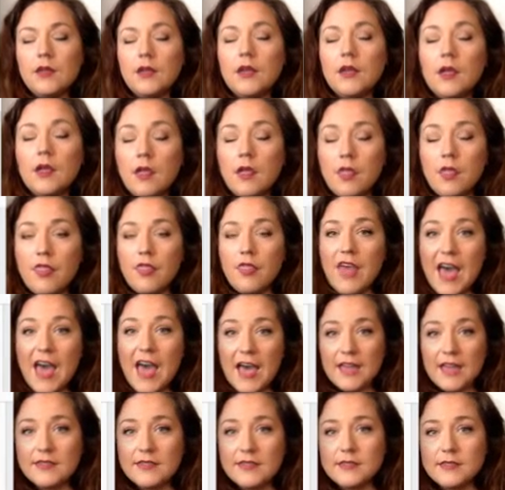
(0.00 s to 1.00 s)

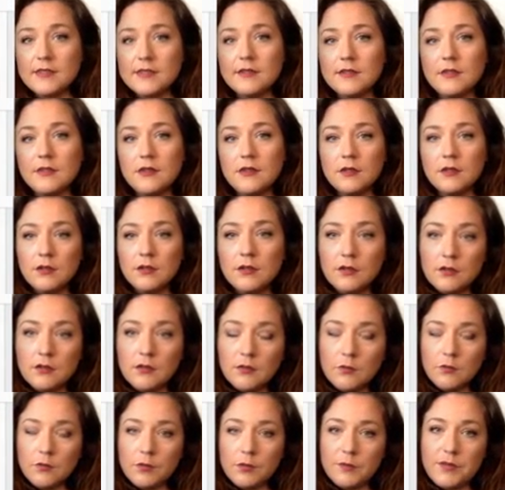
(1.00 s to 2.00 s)
that
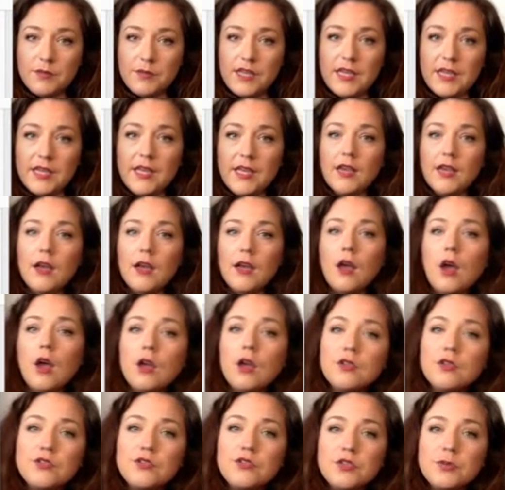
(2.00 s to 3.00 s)
would be
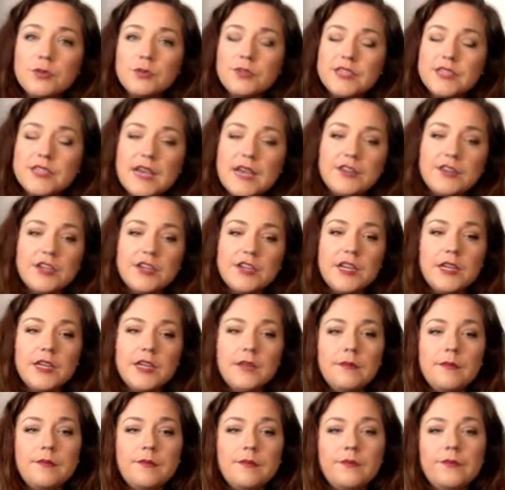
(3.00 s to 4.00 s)
supersaturated.
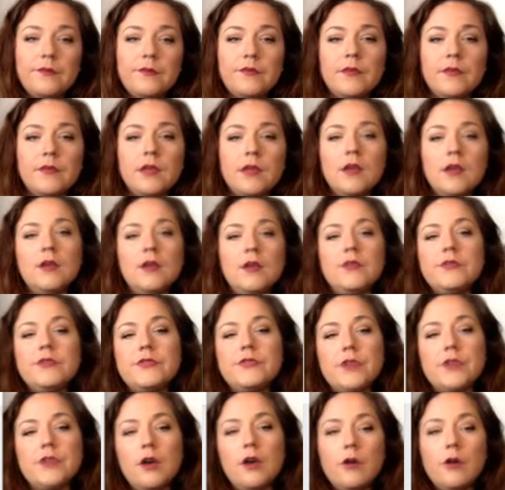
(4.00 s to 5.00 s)

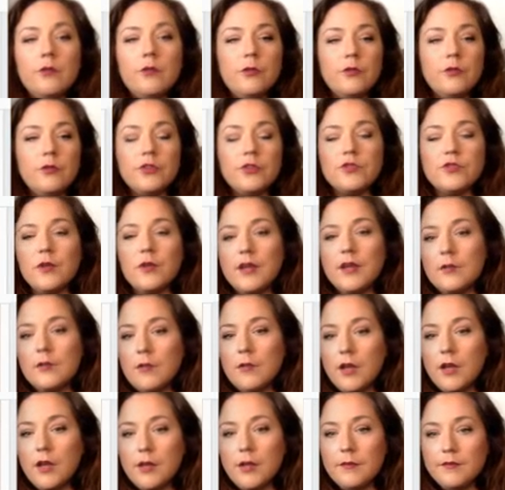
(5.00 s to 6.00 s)
So for 21,
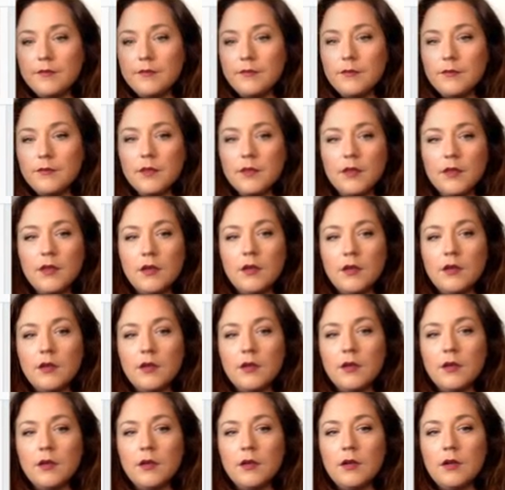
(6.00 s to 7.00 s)

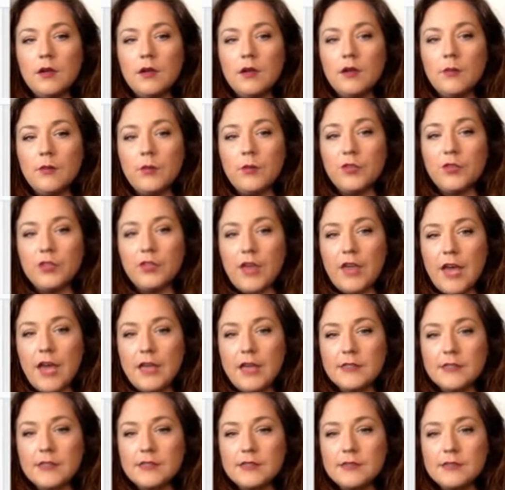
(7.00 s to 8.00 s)
with that
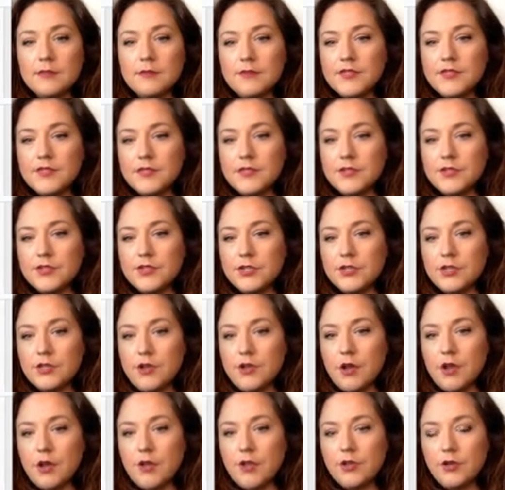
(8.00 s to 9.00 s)
position on the
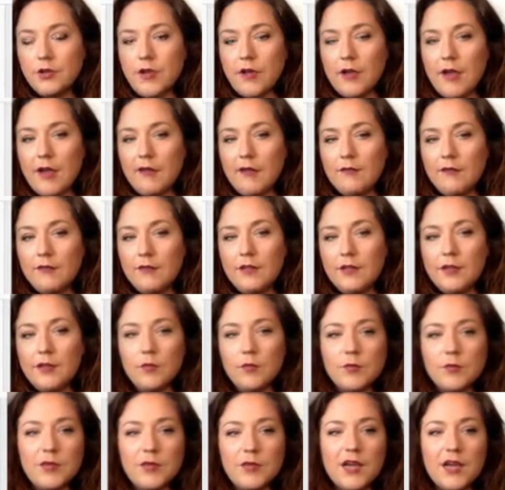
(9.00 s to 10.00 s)
graph, it would be
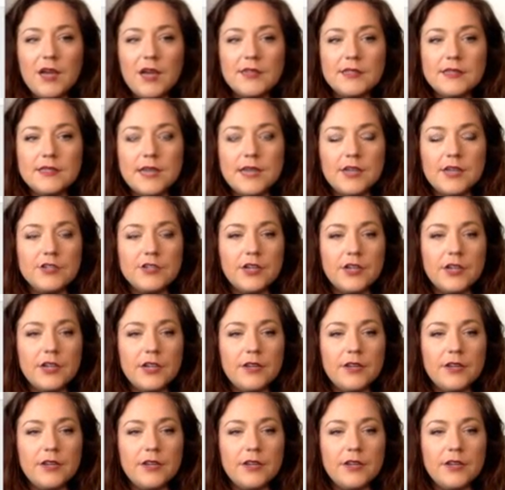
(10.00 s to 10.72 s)
unsaturated.